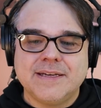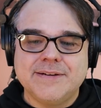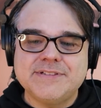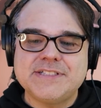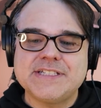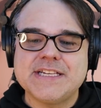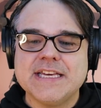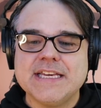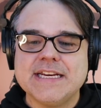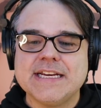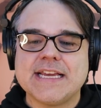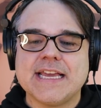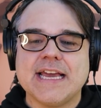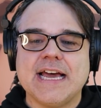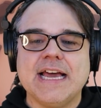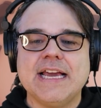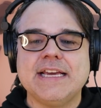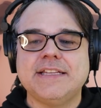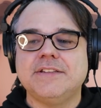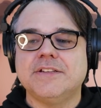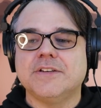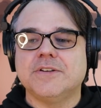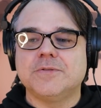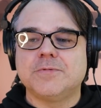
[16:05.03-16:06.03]
That was kind of
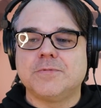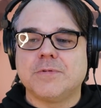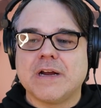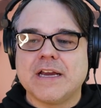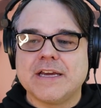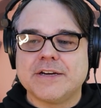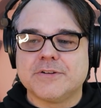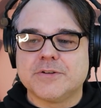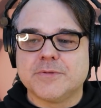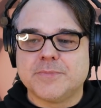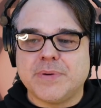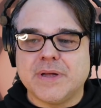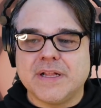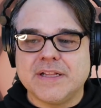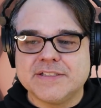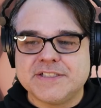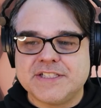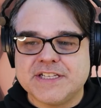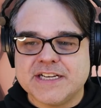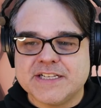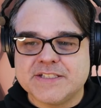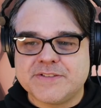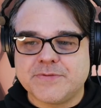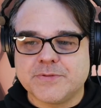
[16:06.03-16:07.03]
kind, though. Reiner
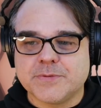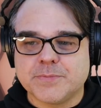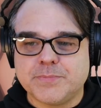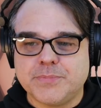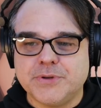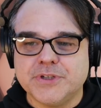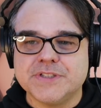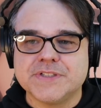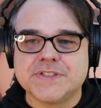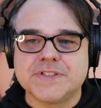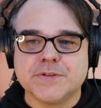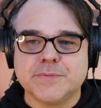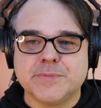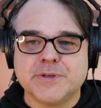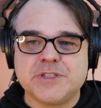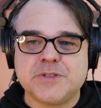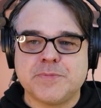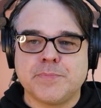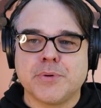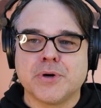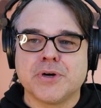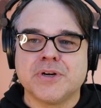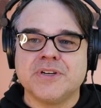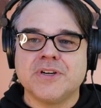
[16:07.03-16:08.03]
apologized for putting so
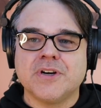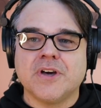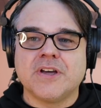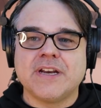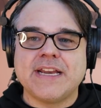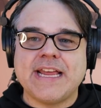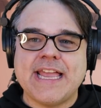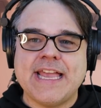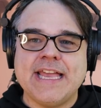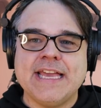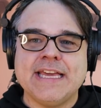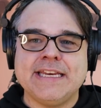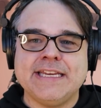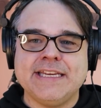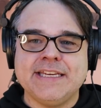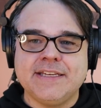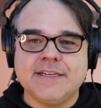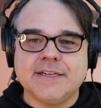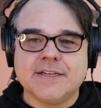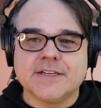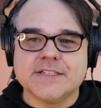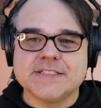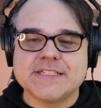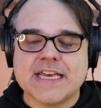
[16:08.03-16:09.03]
much burden on
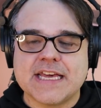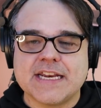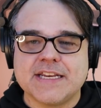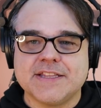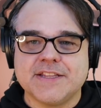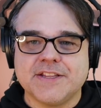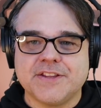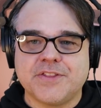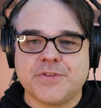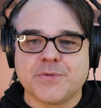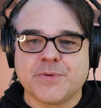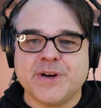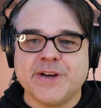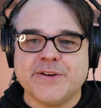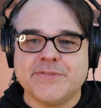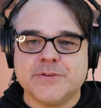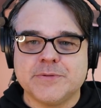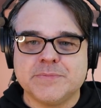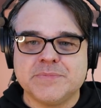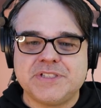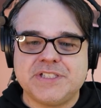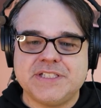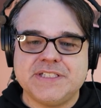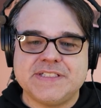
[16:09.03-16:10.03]
Annie, because out of the three of
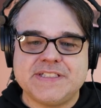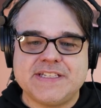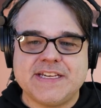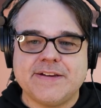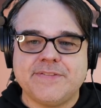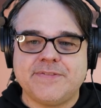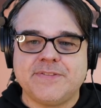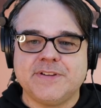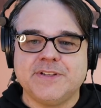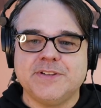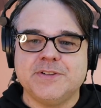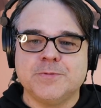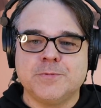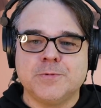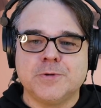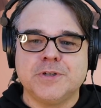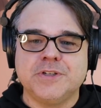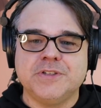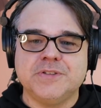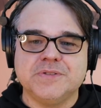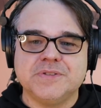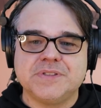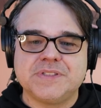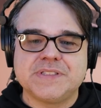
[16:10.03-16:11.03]
them, she's definitely the
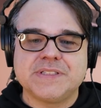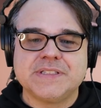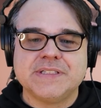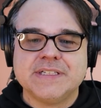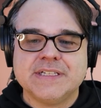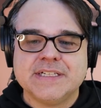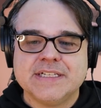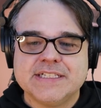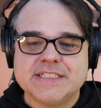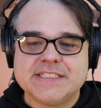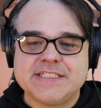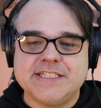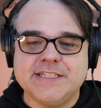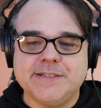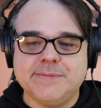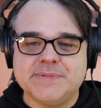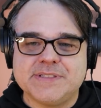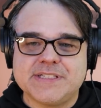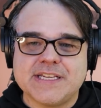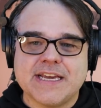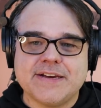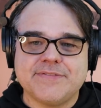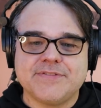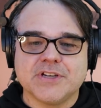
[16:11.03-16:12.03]
one who
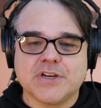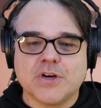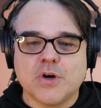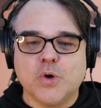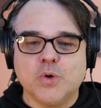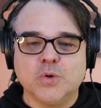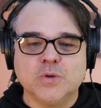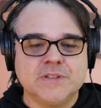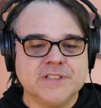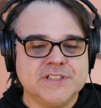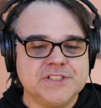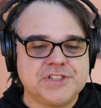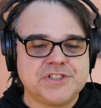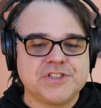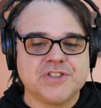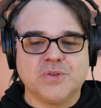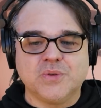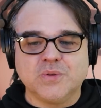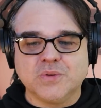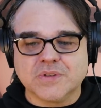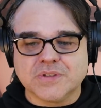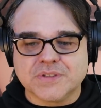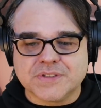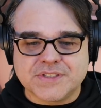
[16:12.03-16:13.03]
seems to have the coldest
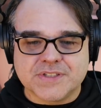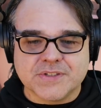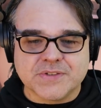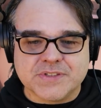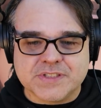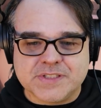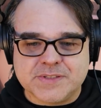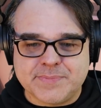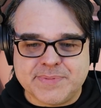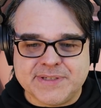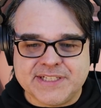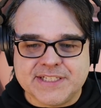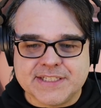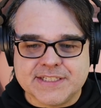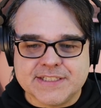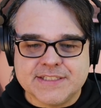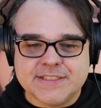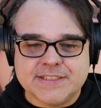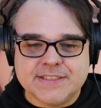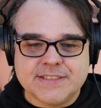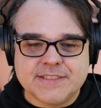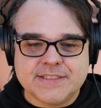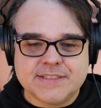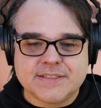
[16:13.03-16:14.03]
shoulder, so to
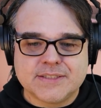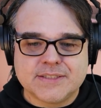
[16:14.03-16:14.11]
speak.